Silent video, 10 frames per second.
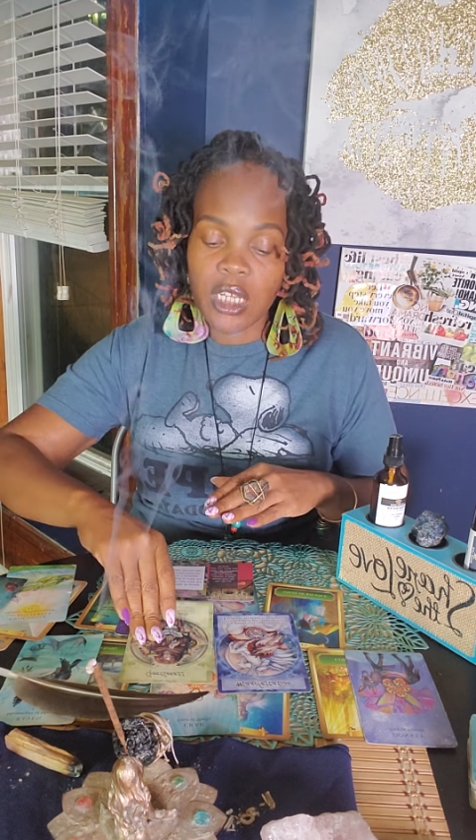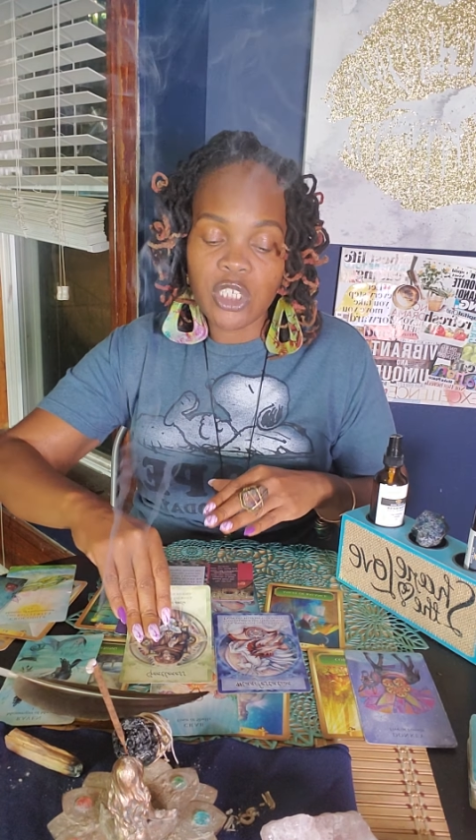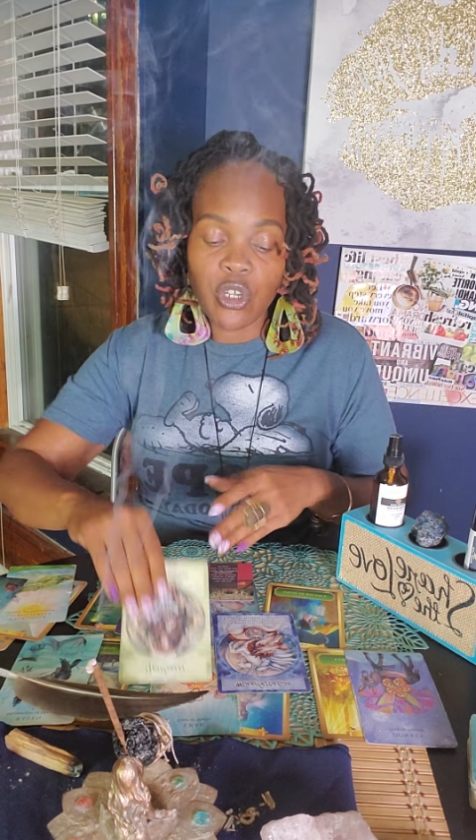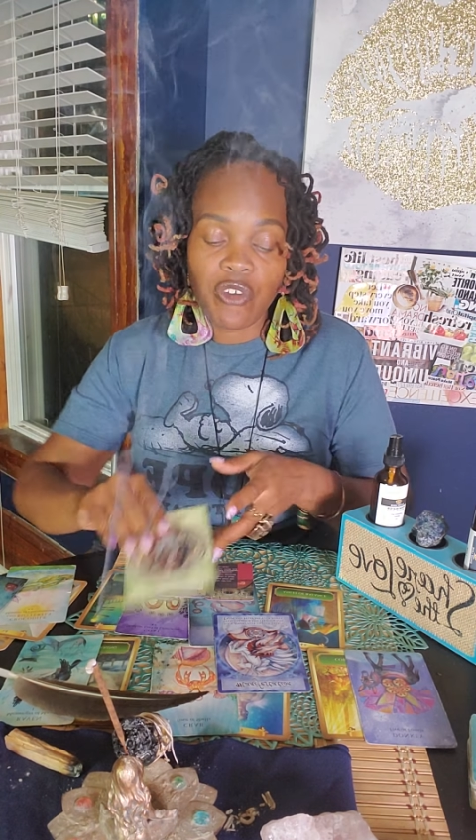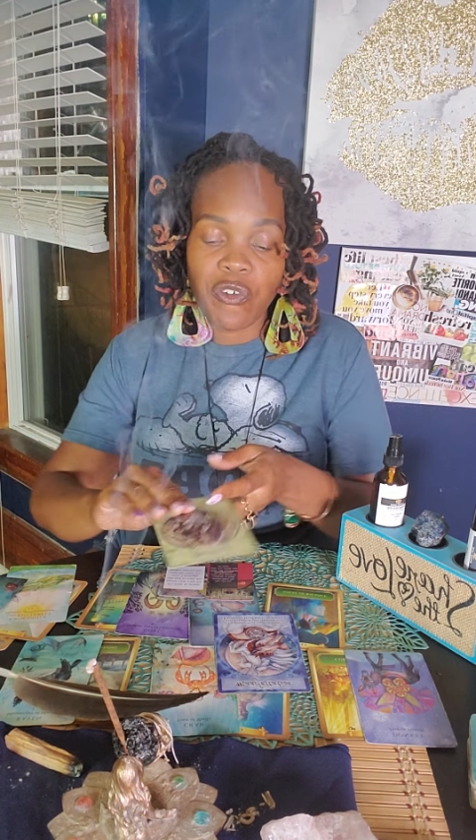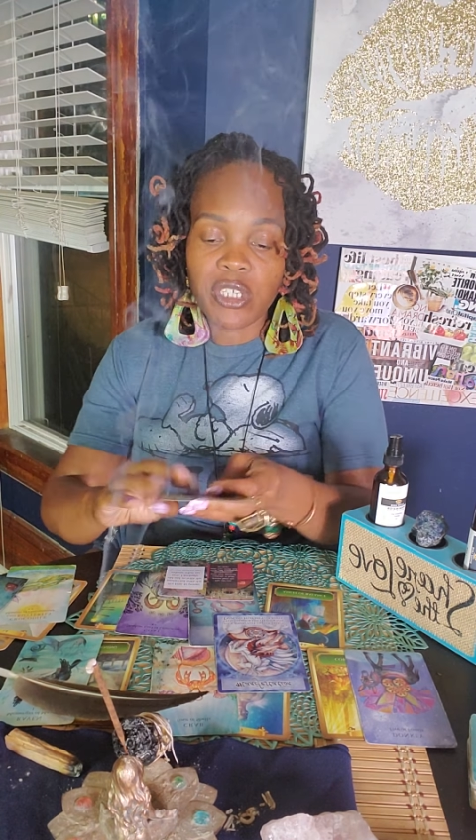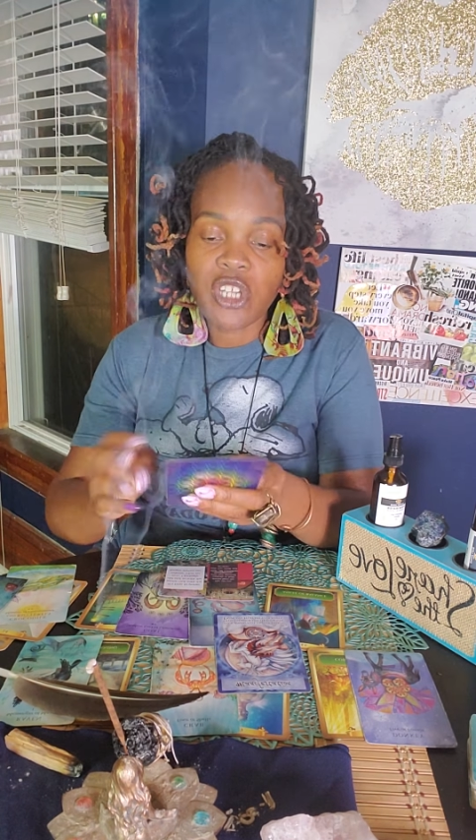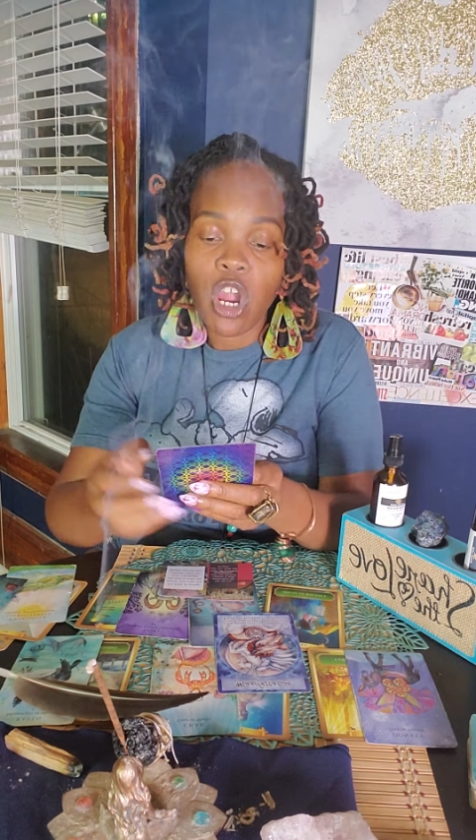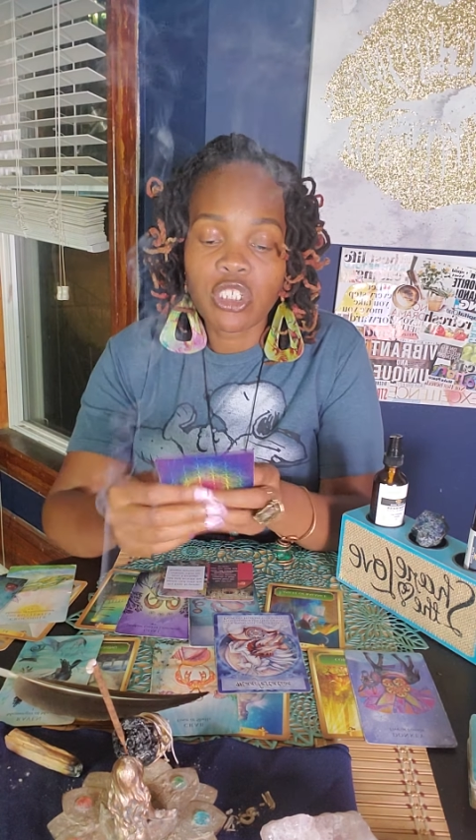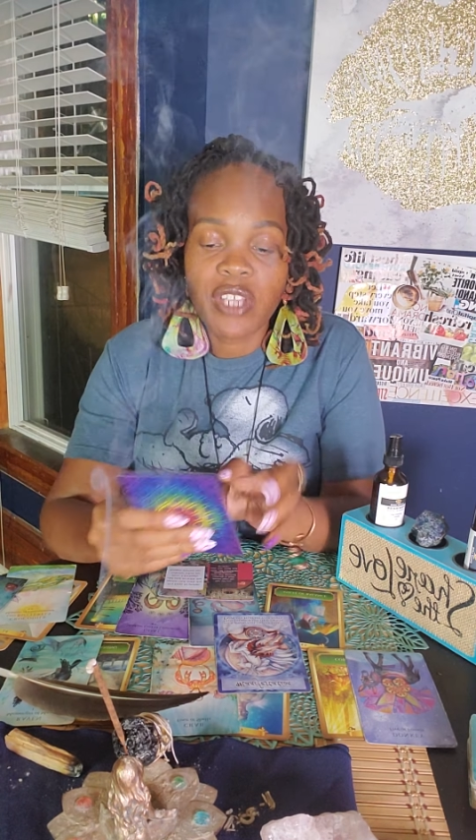So your first
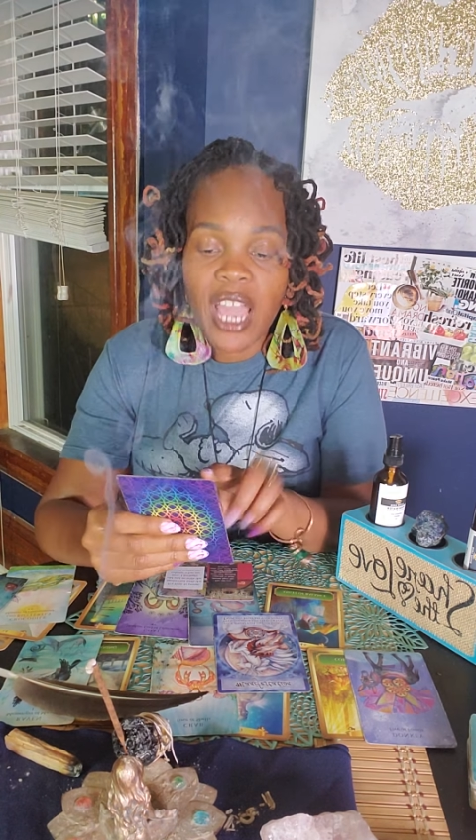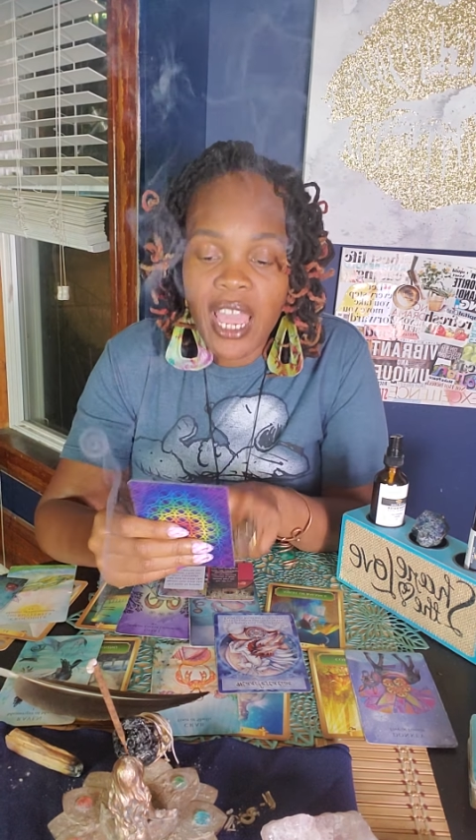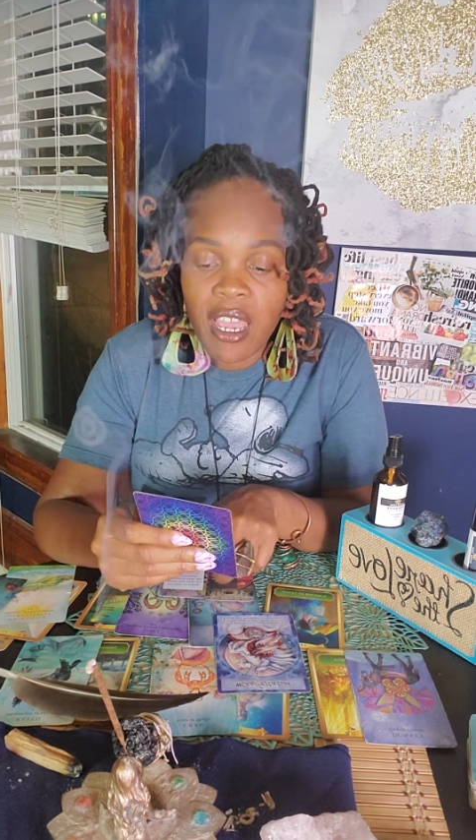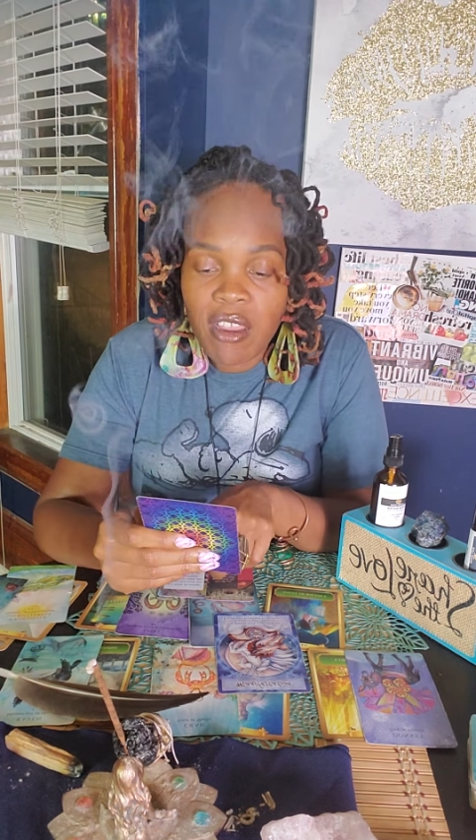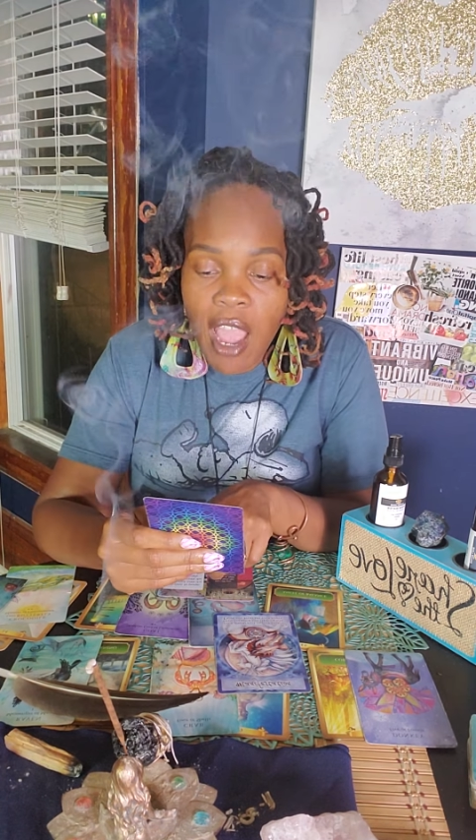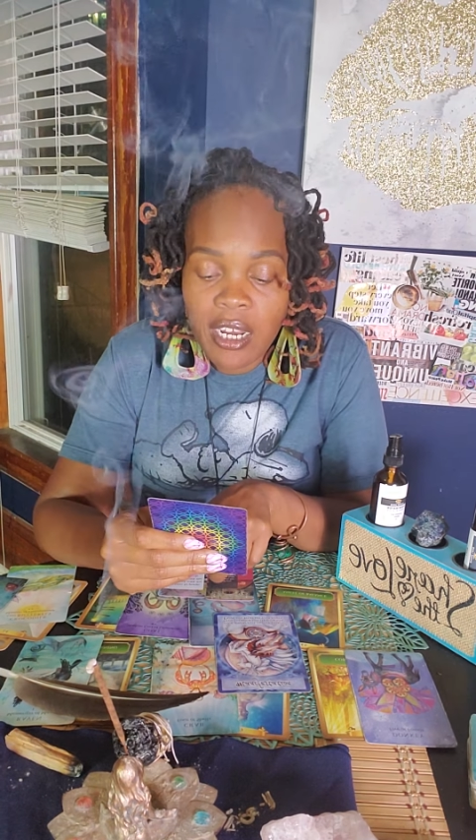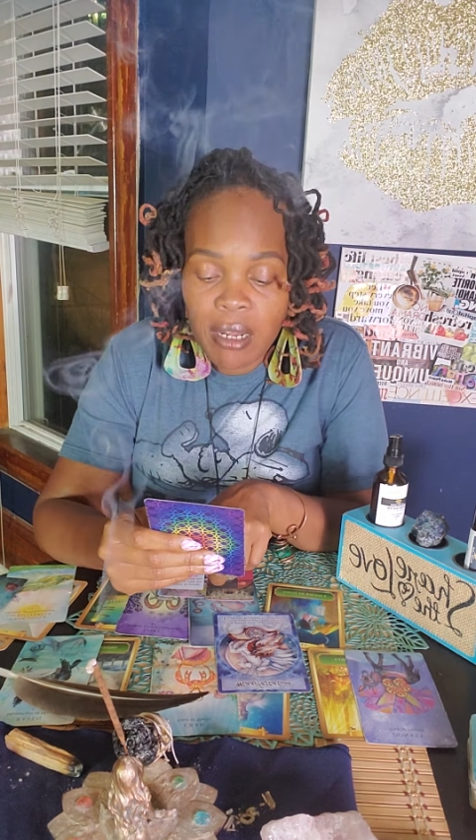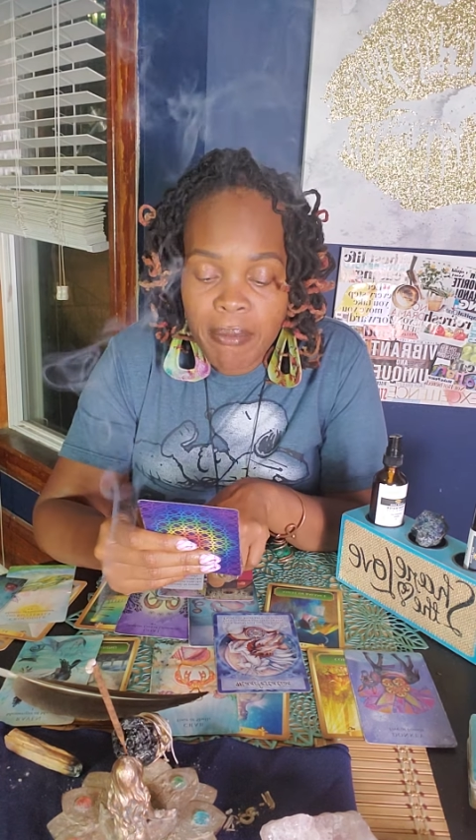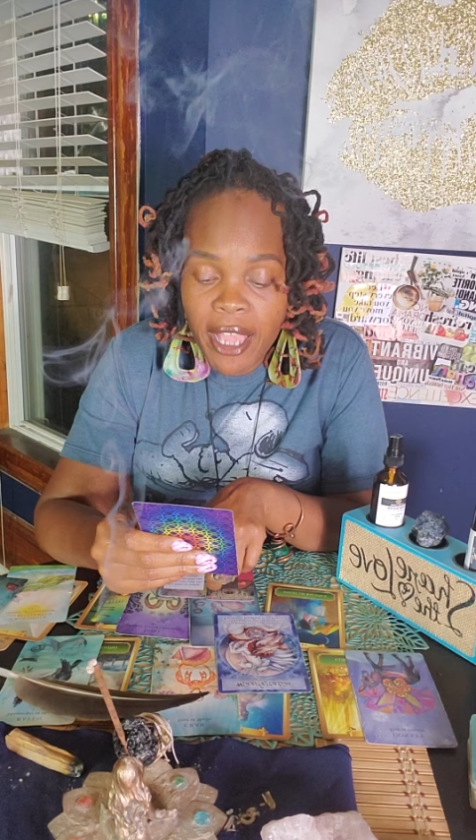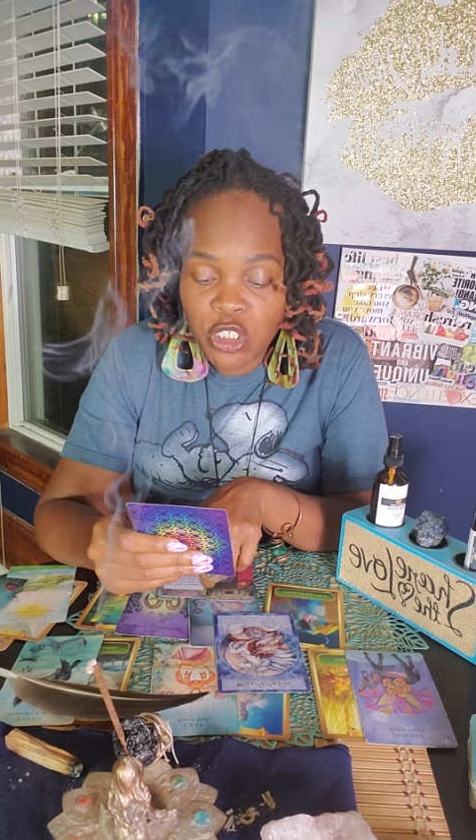card you got out of the
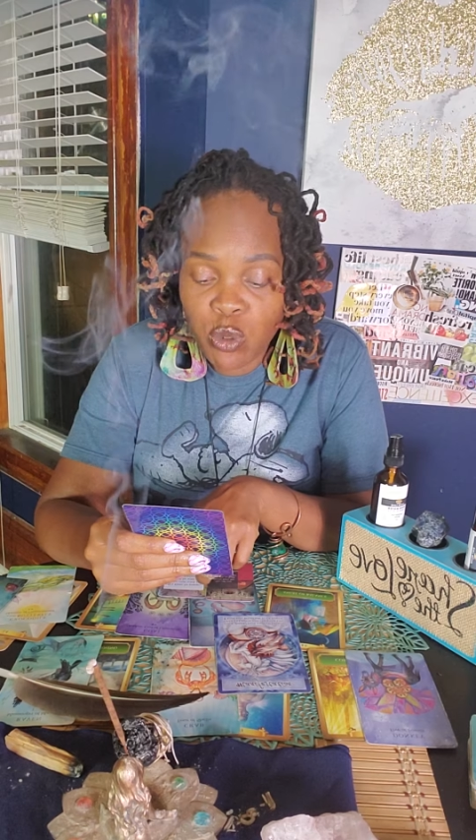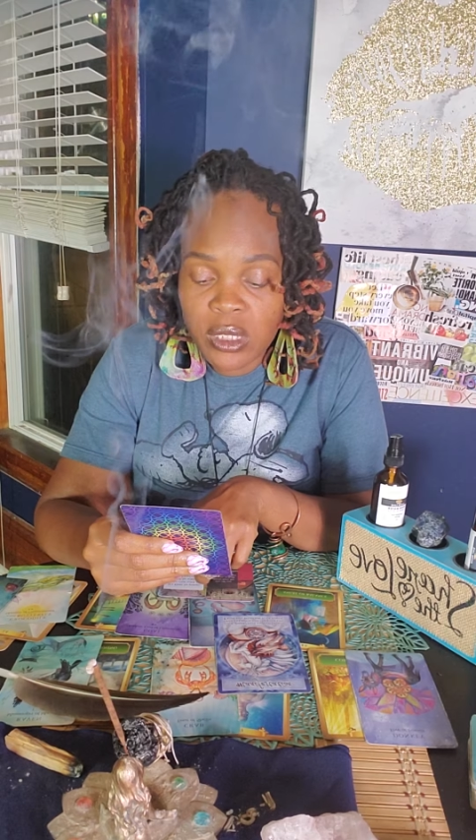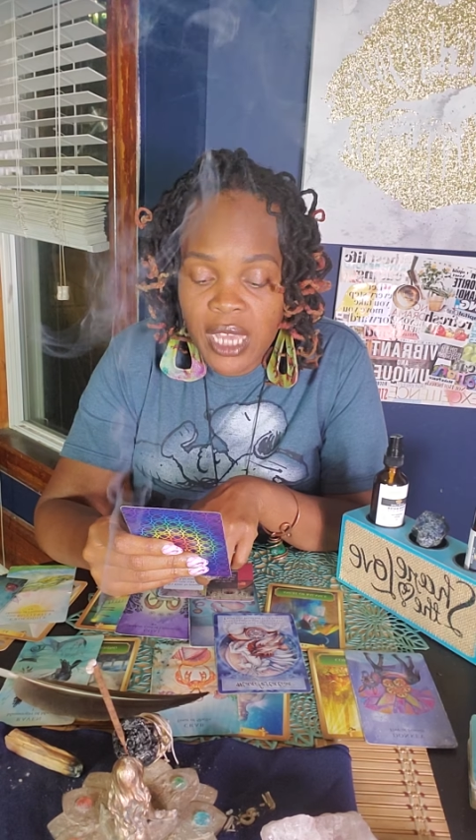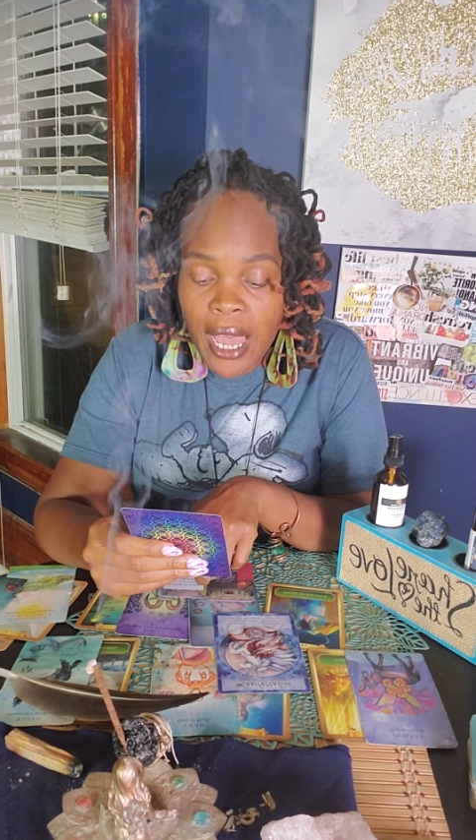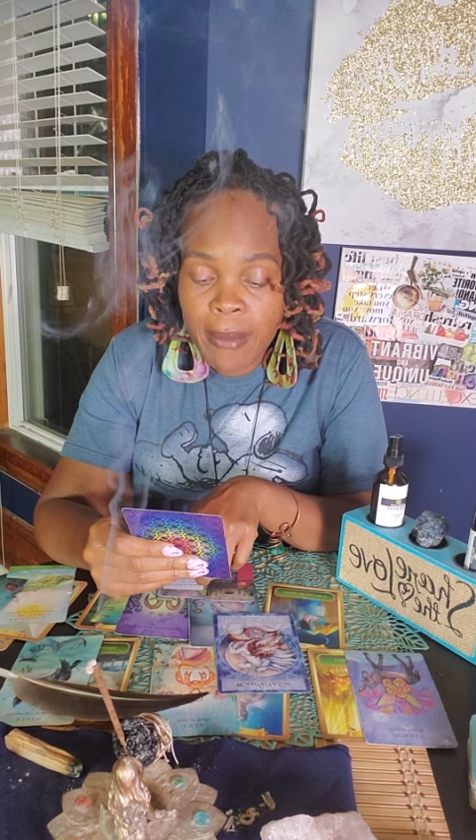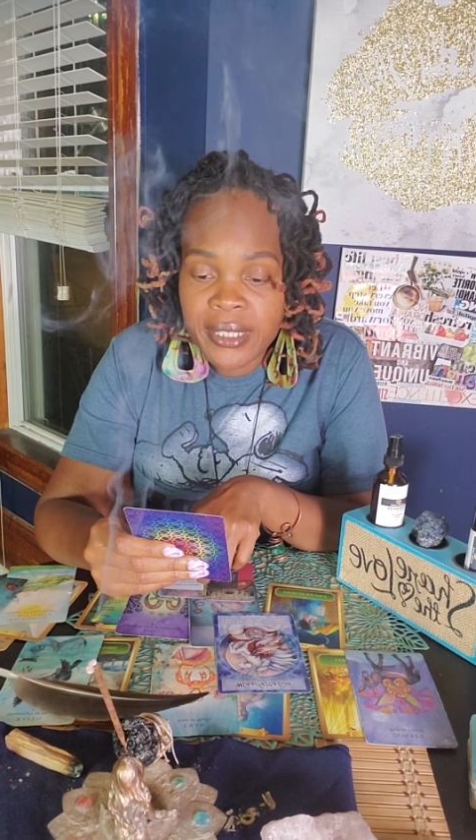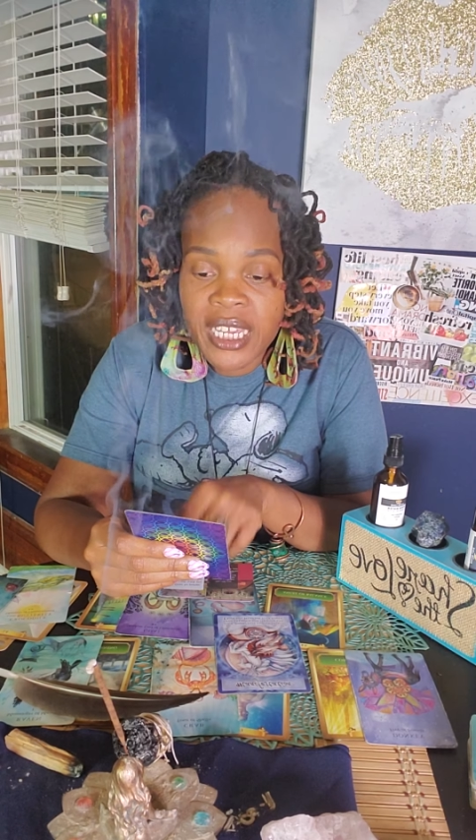magical times